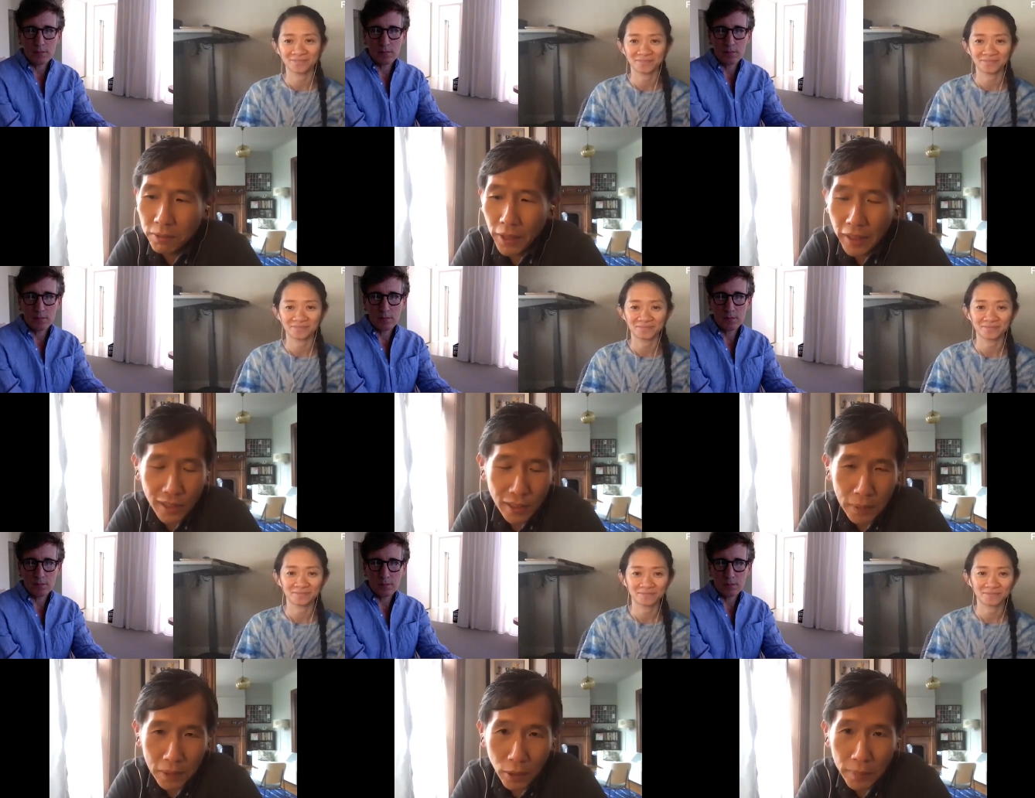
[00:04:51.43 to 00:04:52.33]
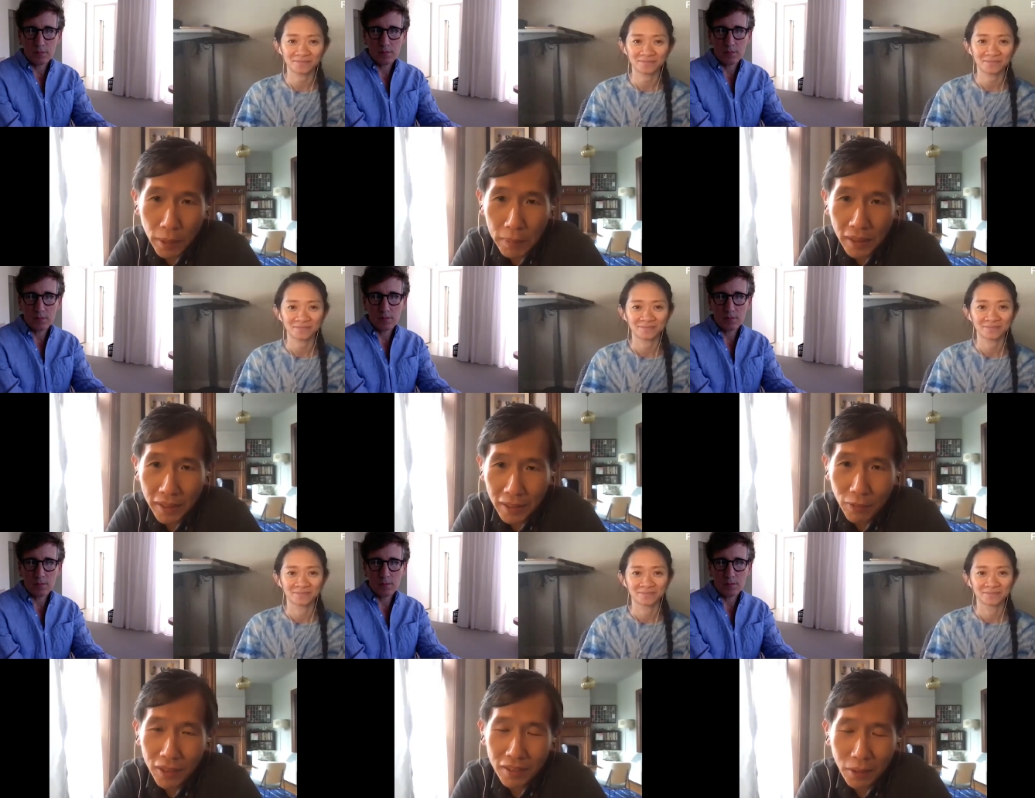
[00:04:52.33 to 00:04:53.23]
Speaker 1: Frances McDormand, I mean, like
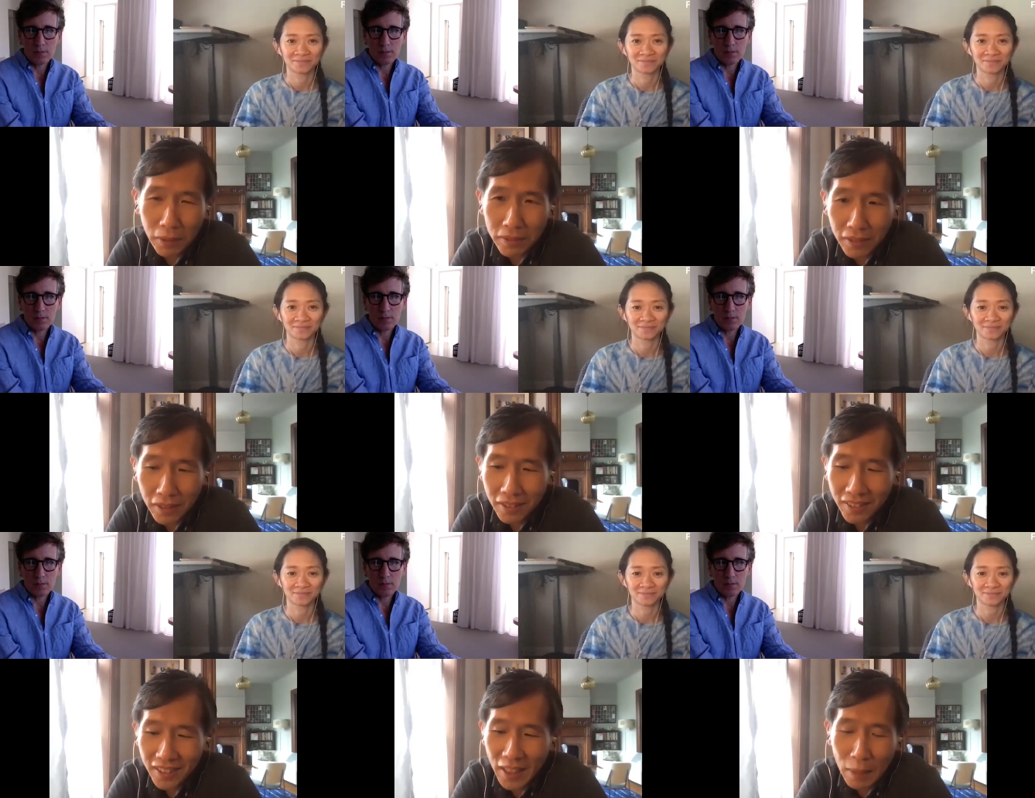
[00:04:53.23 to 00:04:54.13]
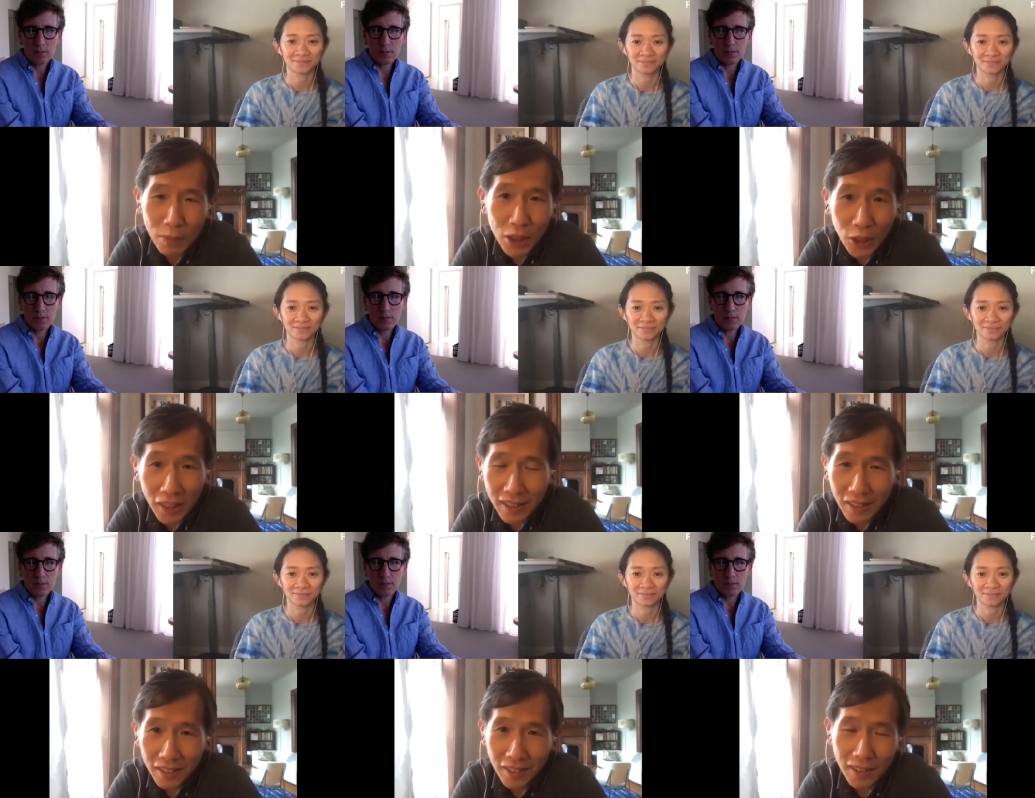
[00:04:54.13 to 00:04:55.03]
even the, you know, the, the name suggests
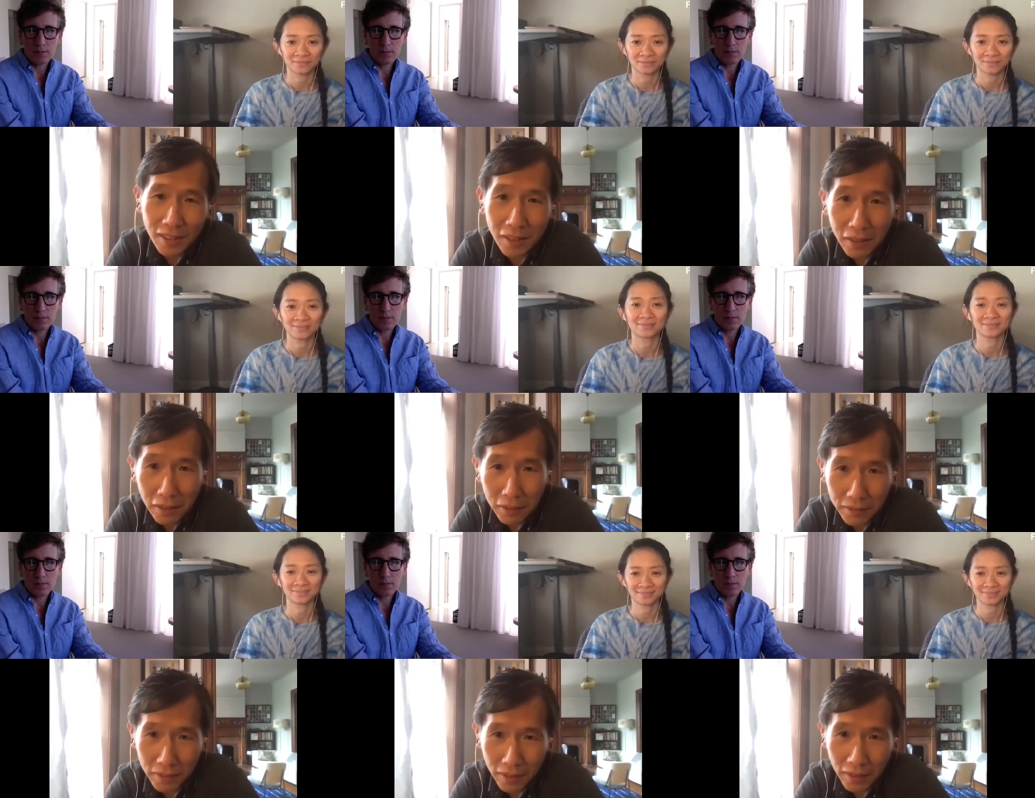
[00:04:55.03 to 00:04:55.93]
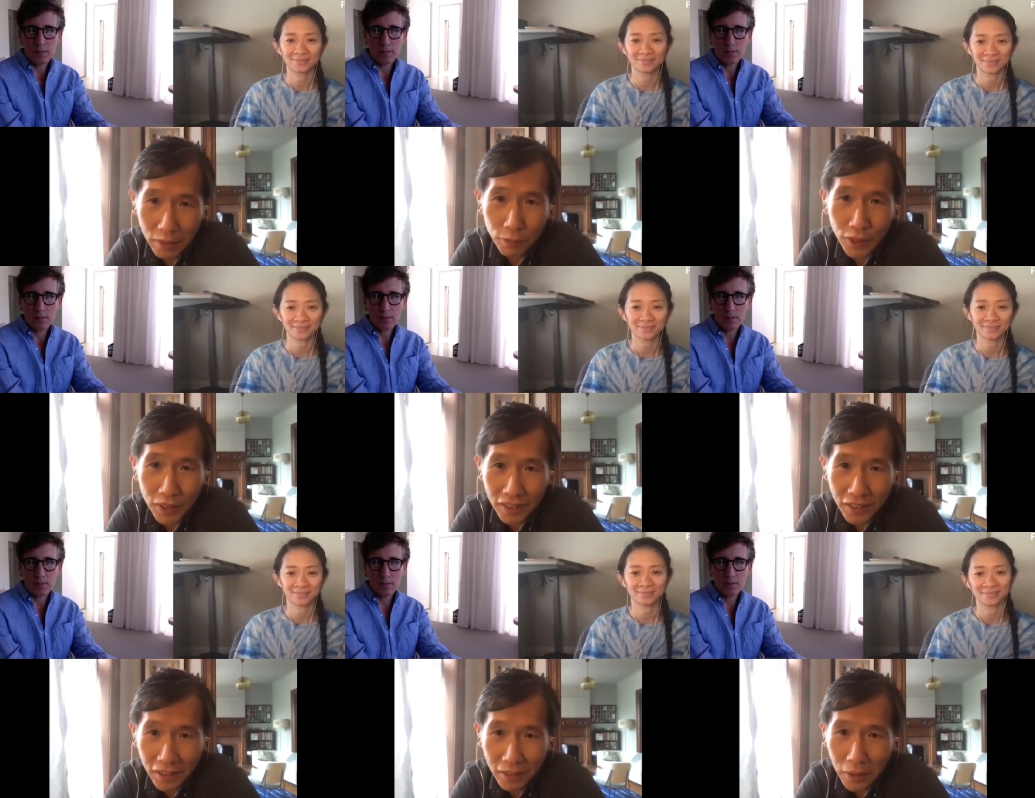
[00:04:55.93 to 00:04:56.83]
that there's a, an affinity
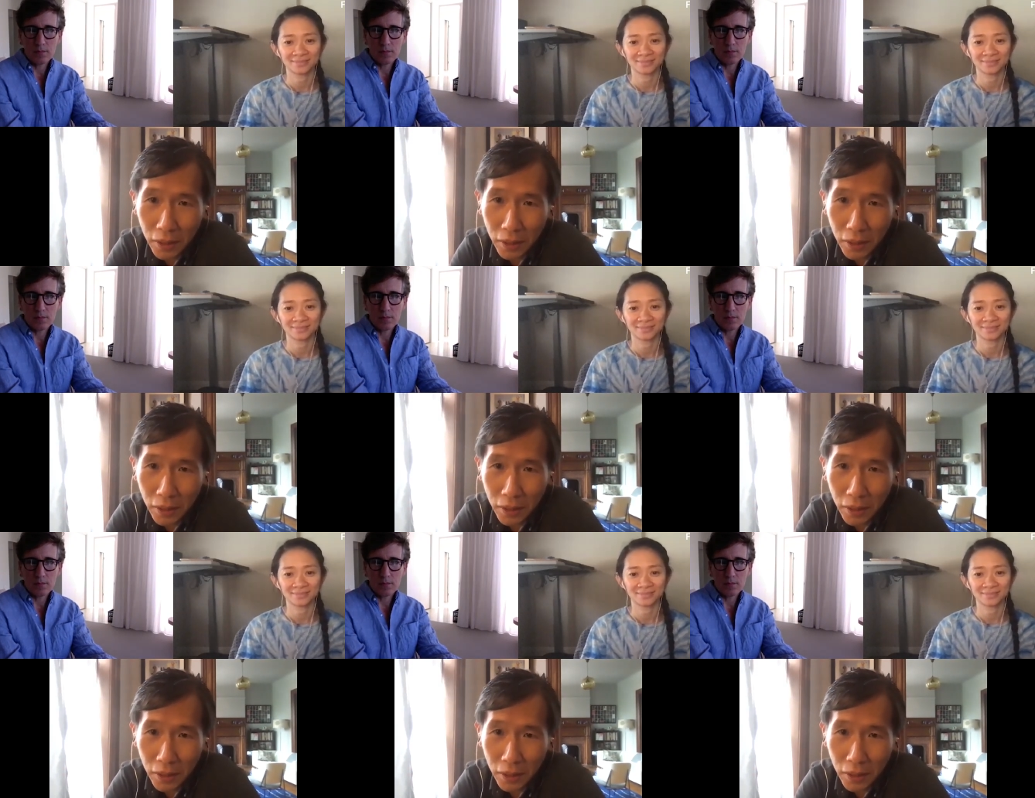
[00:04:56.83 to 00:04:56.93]
there.